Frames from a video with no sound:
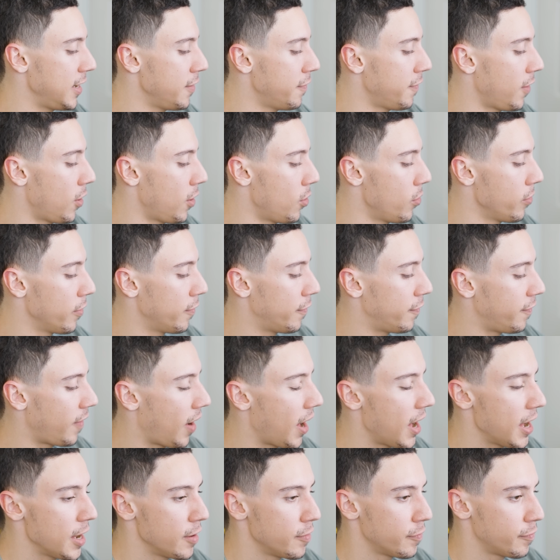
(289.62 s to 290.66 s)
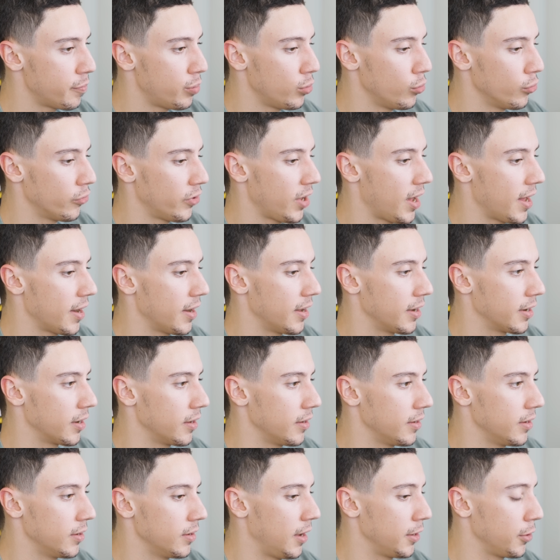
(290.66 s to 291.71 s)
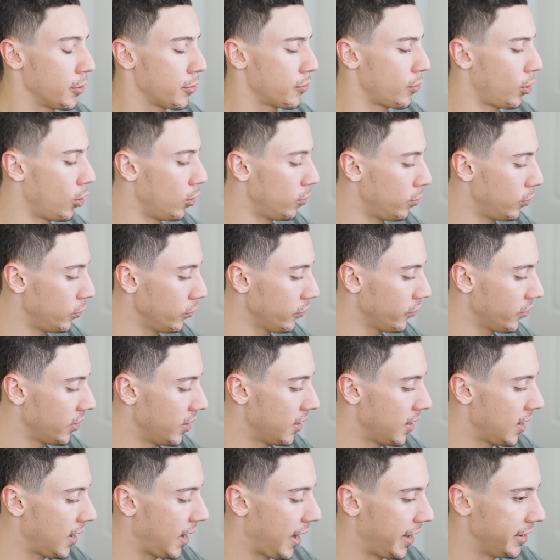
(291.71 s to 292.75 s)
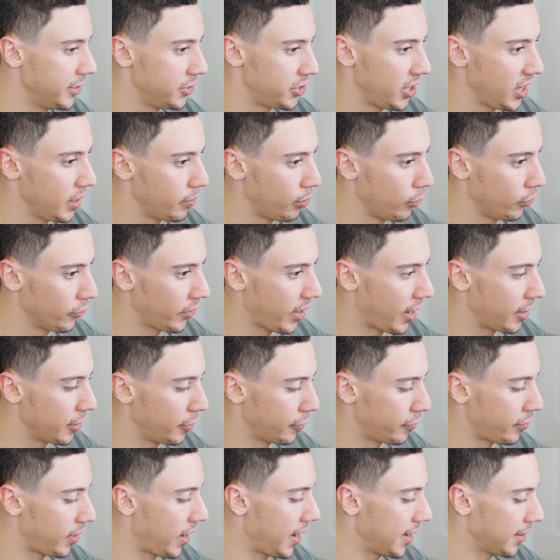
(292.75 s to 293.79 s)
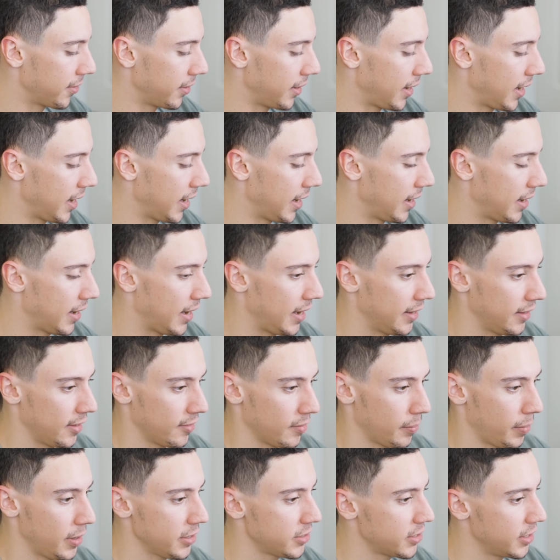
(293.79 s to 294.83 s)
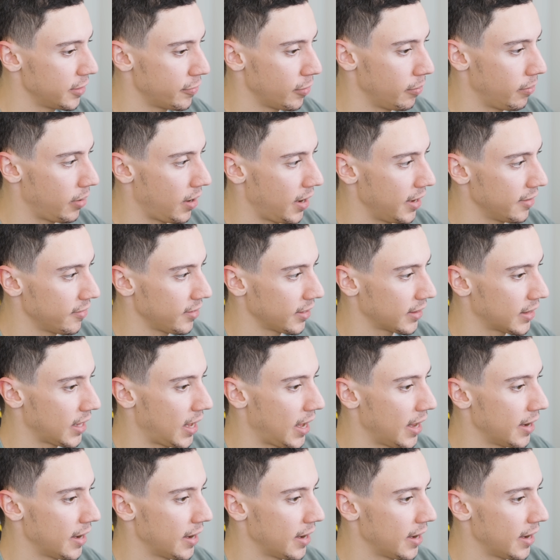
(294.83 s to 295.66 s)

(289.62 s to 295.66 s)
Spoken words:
default, 5 pulls out your throwables and G pulls out your frag grenade, and there's a bunch of different binds like